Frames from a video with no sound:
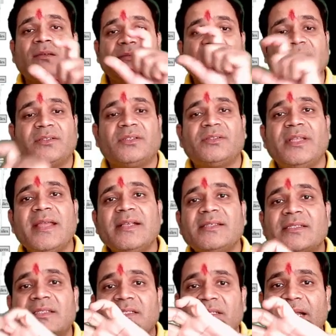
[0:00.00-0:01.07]
that the
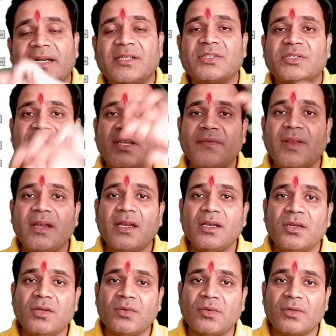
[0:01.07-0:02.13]
things that is given in
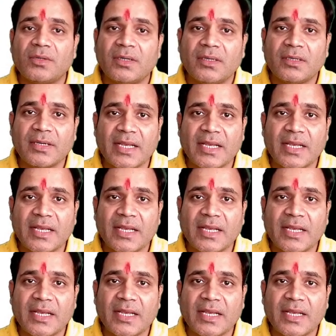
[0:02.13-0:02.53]
your